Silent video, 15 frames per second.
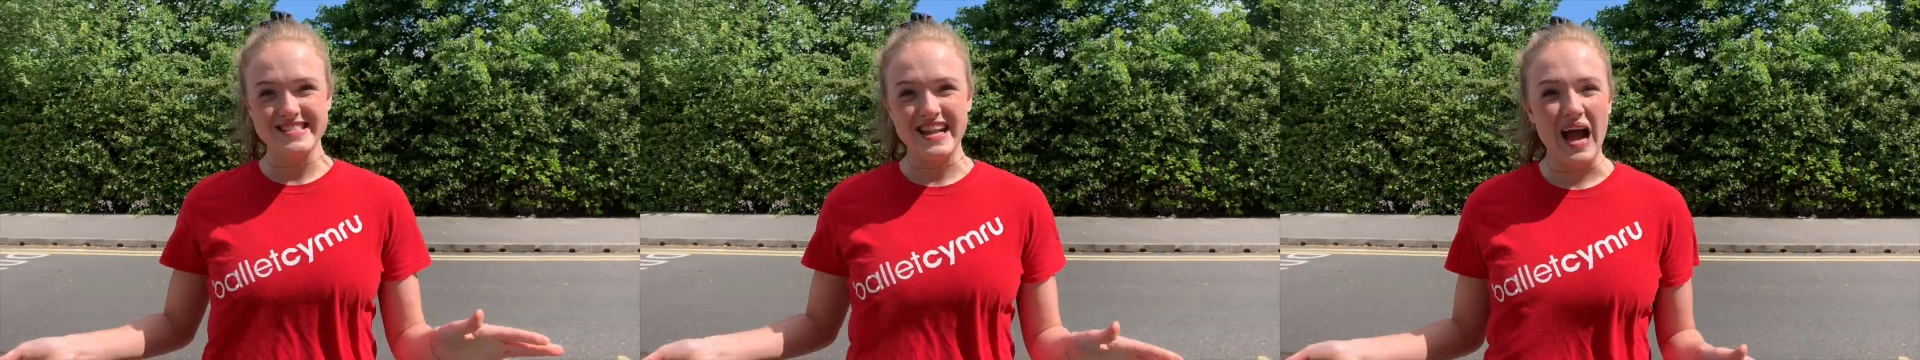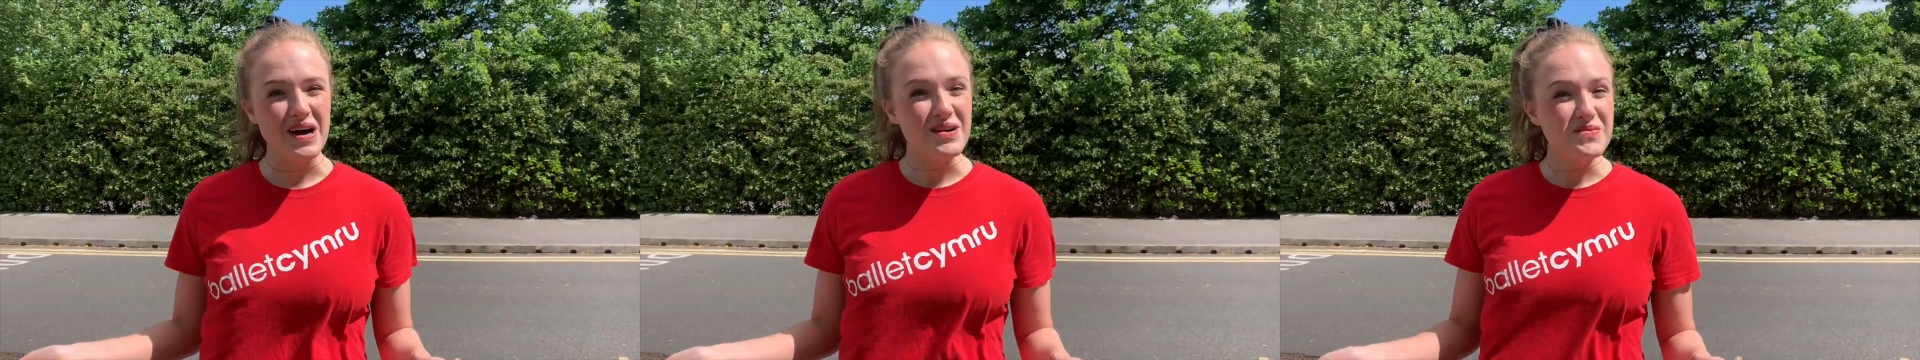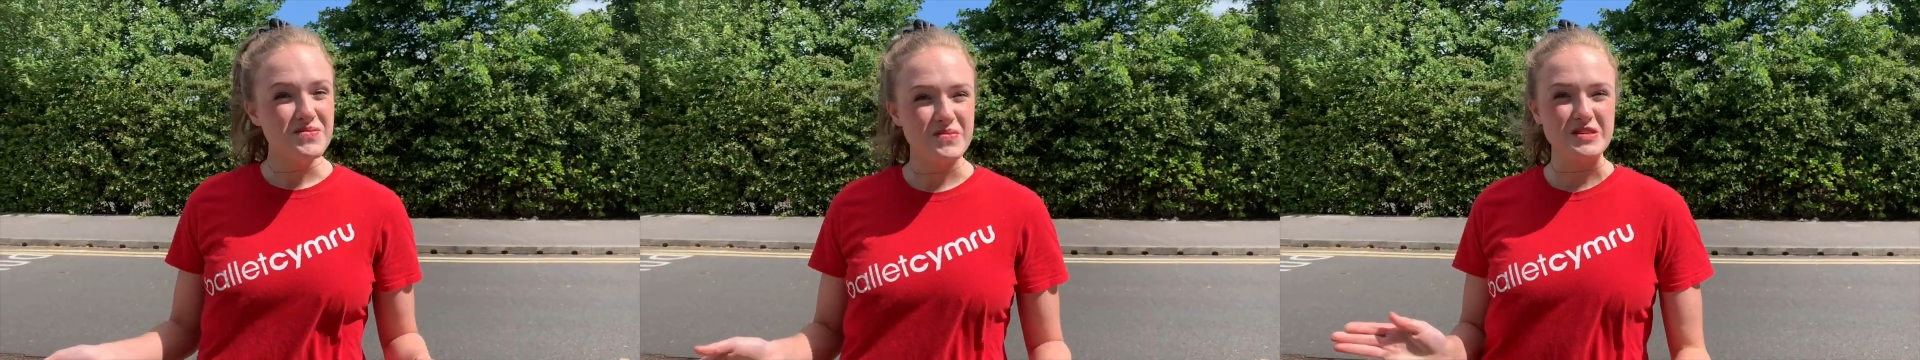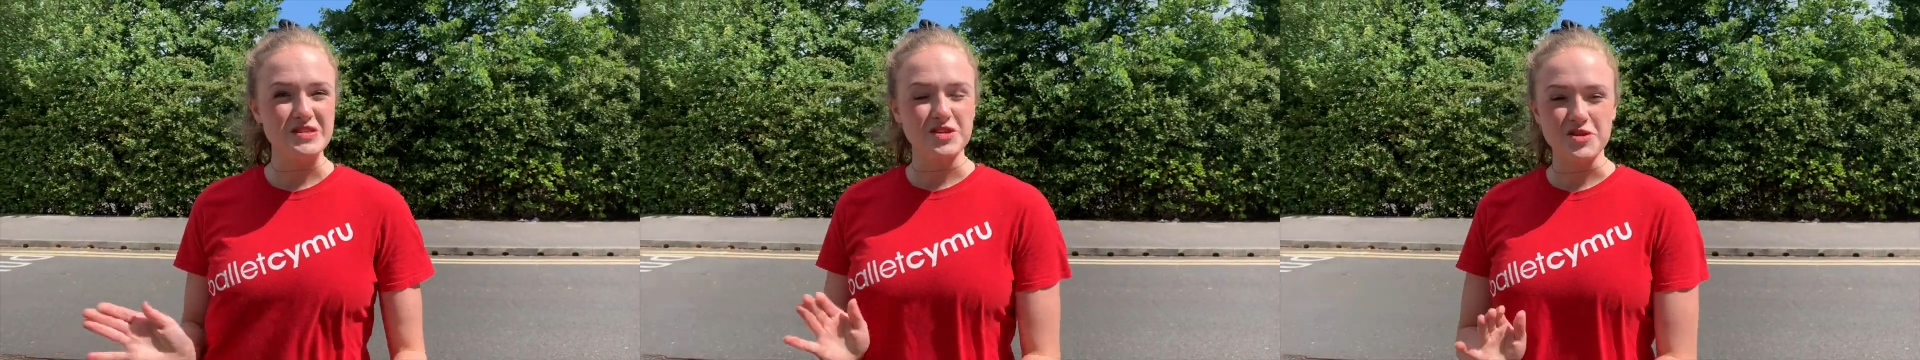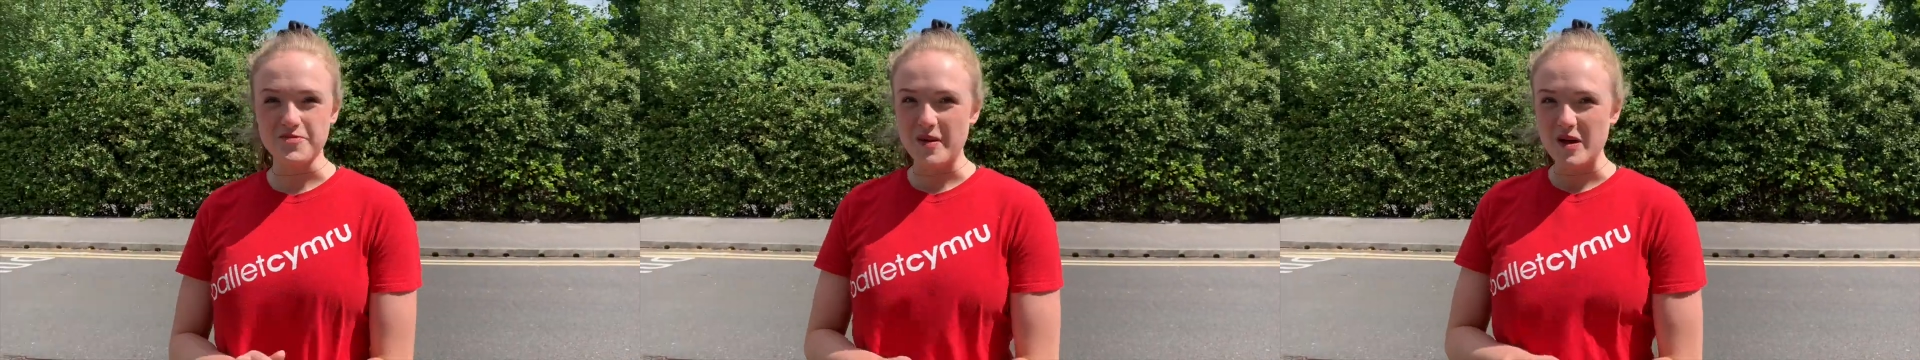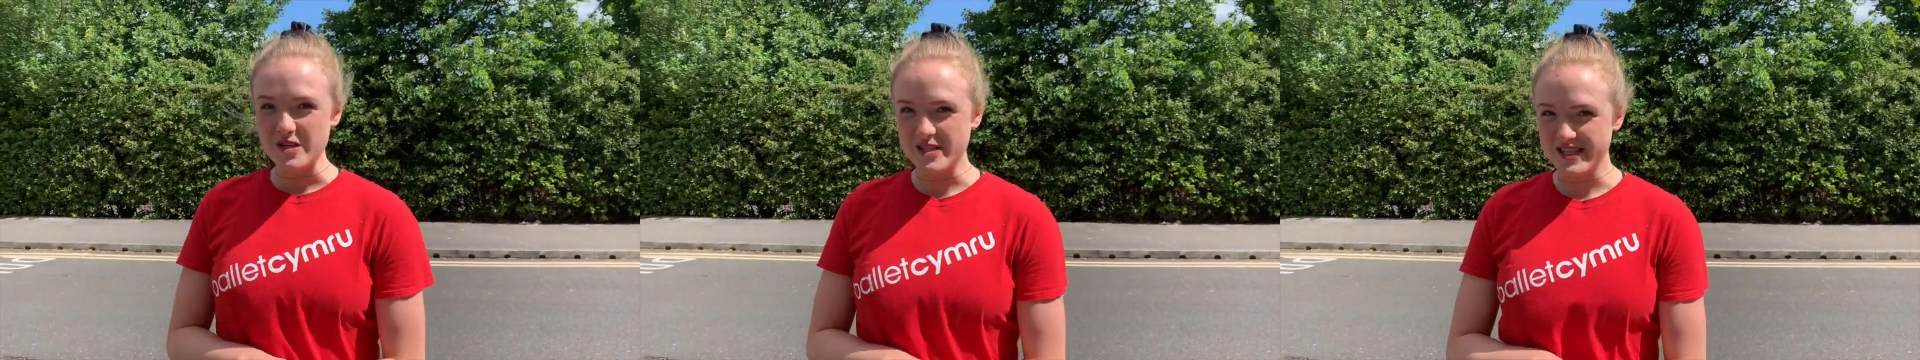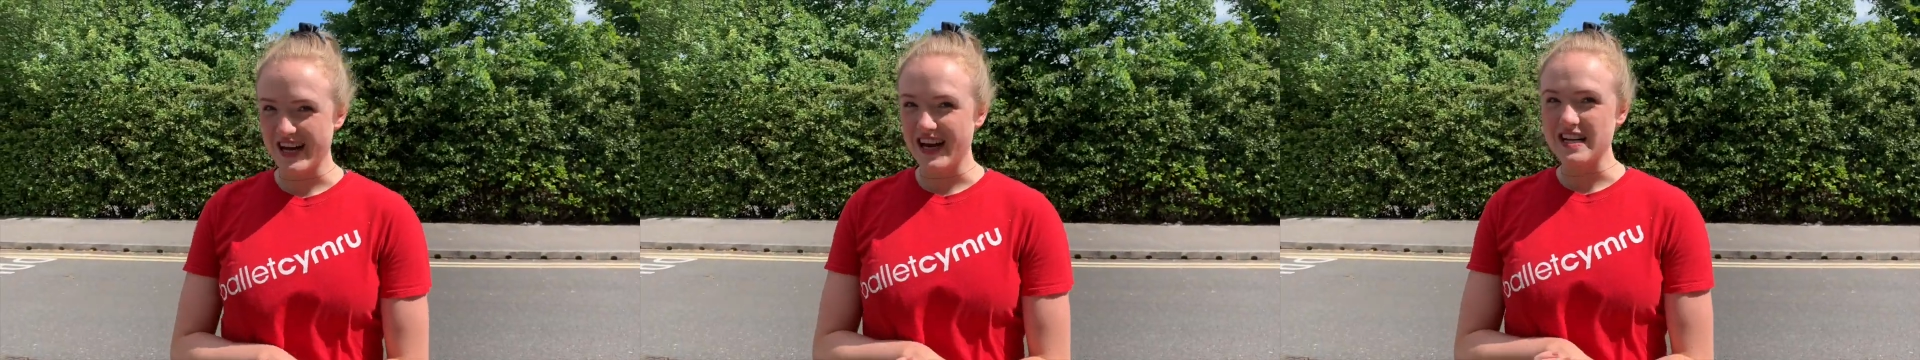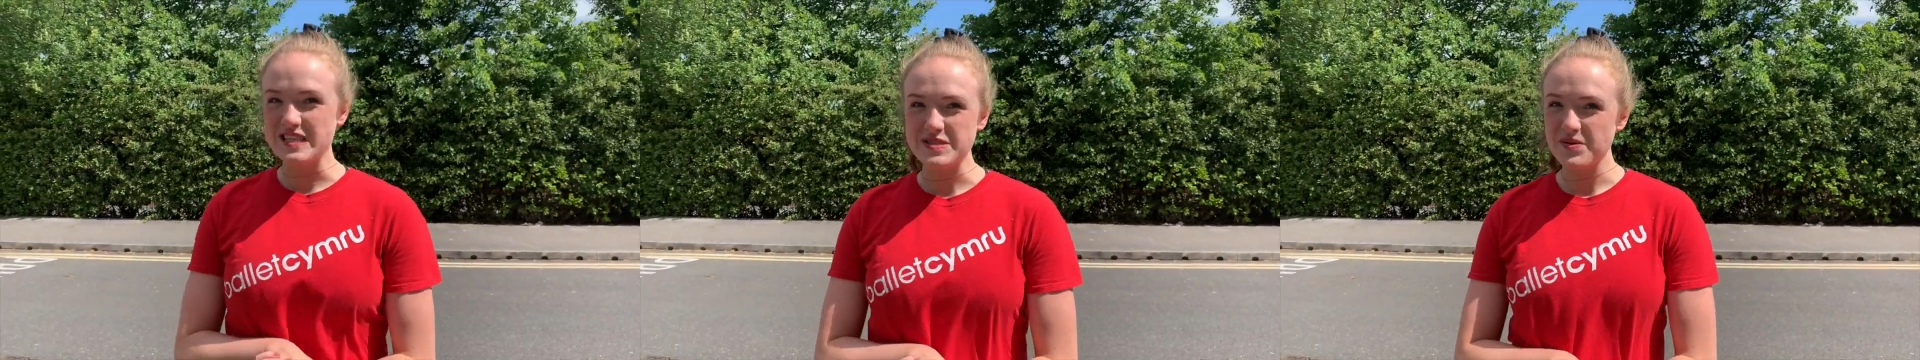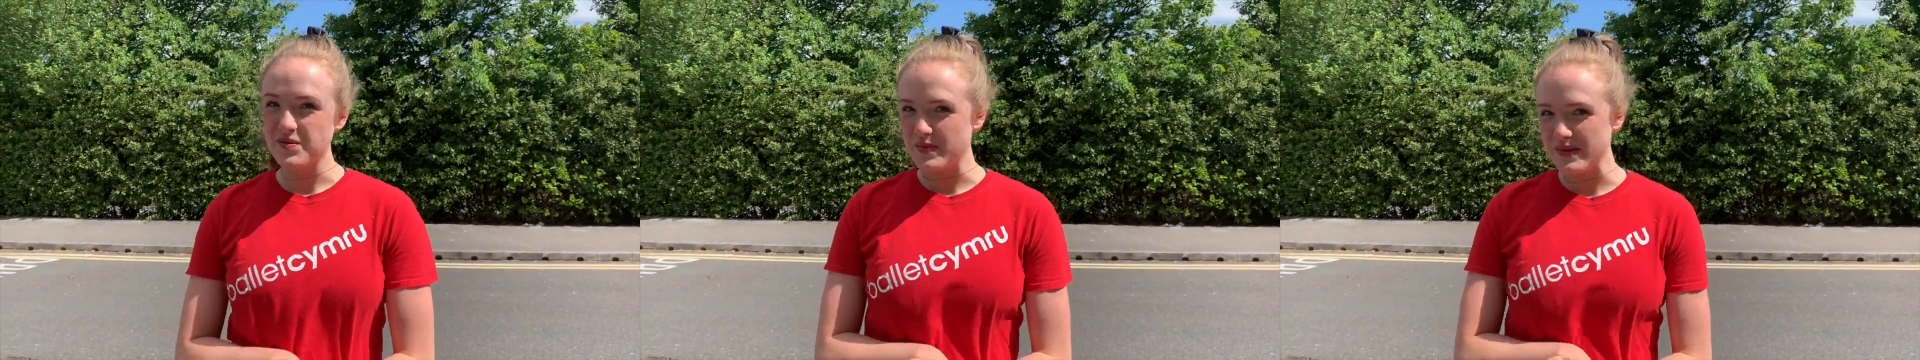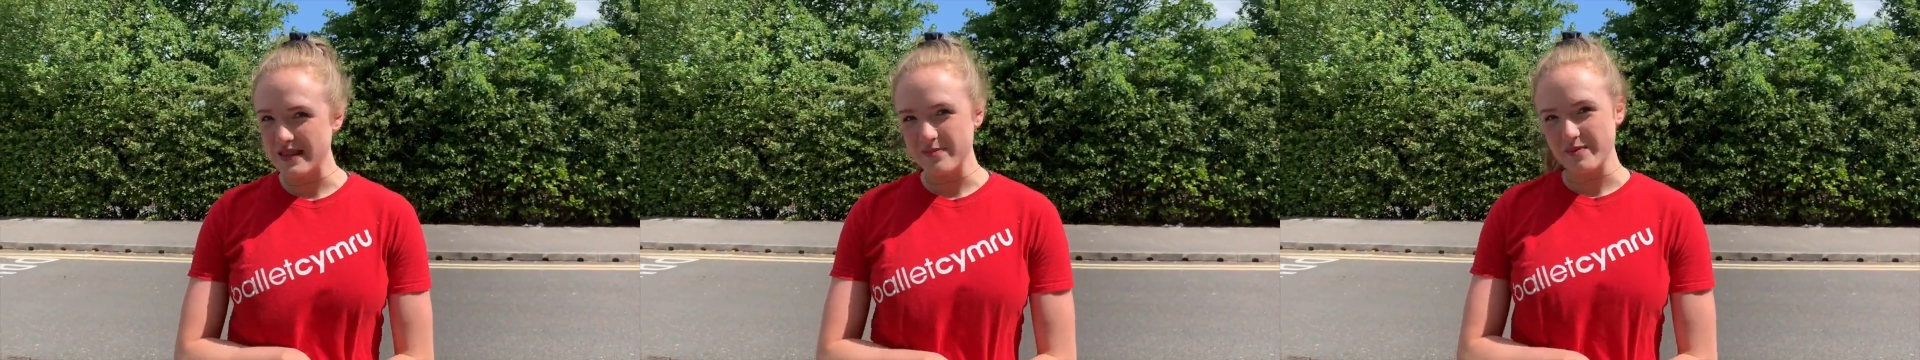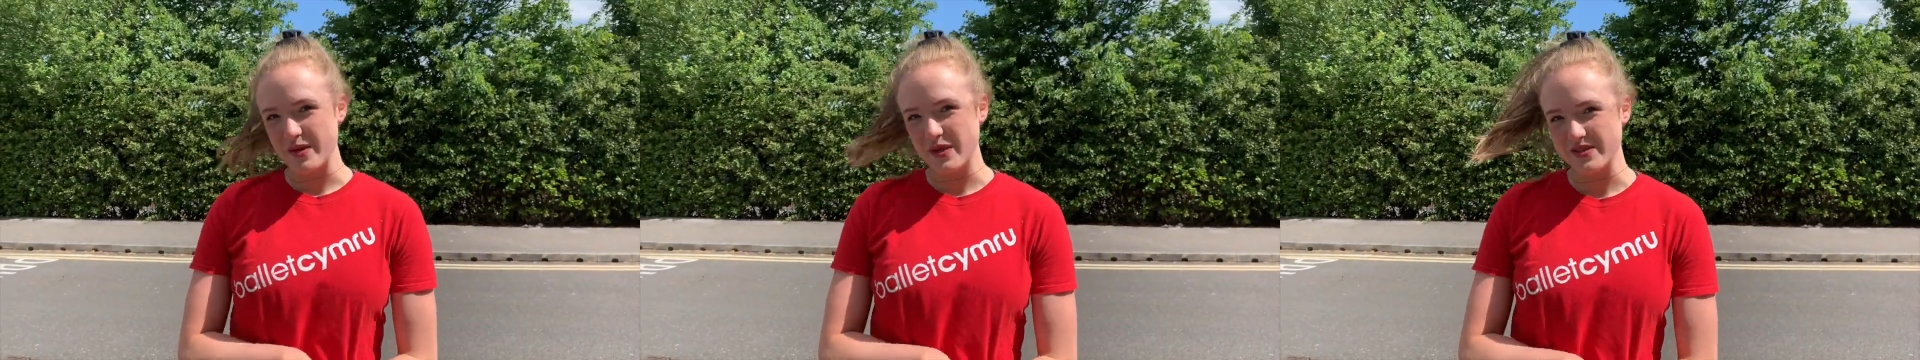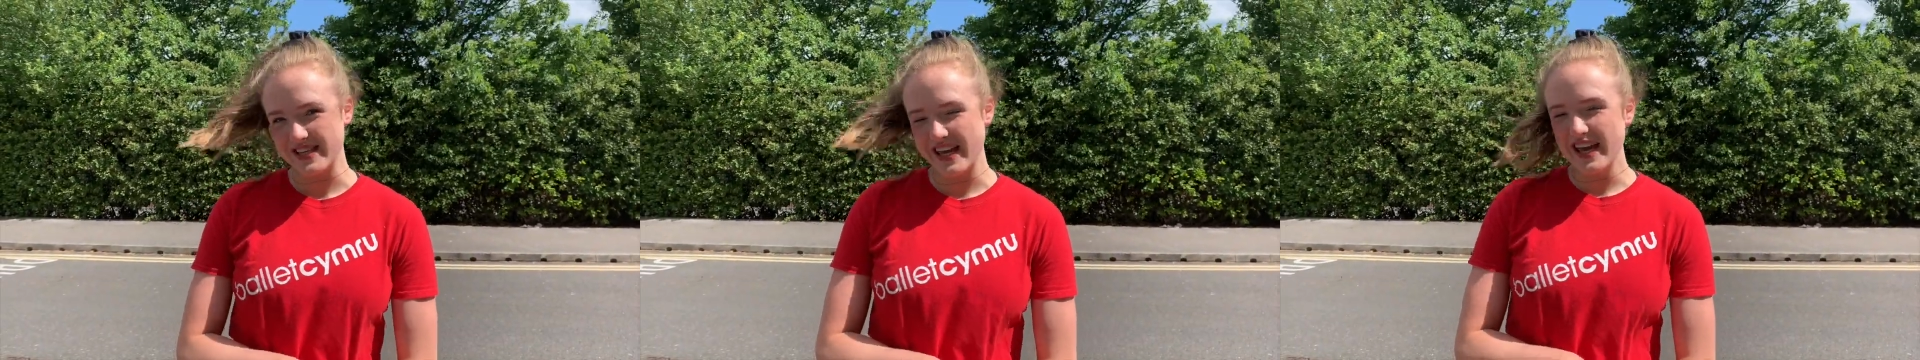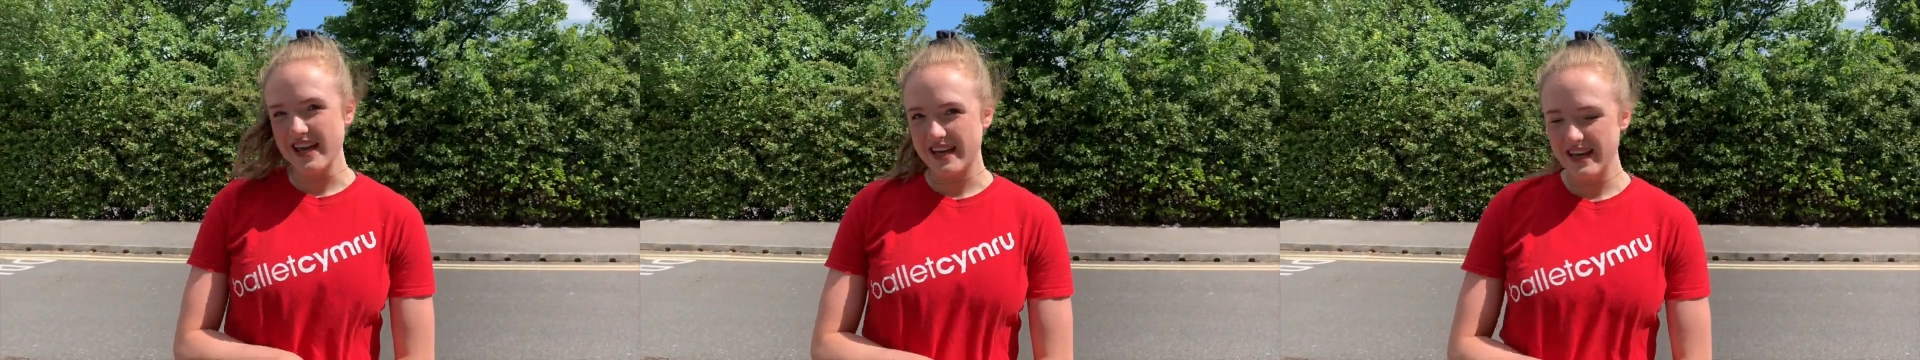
Now we'll do both sides with the music.